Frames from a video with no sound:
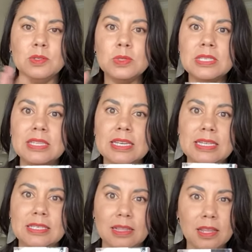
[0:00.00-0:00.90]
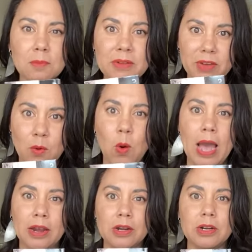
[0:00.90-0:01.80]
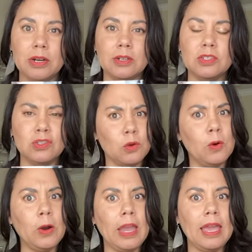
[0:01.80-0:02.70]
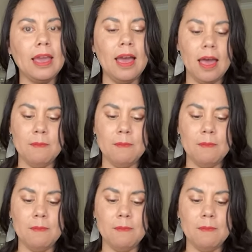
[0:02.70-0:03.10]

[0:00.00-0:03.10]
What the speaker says: Is a little bit of a quieter story,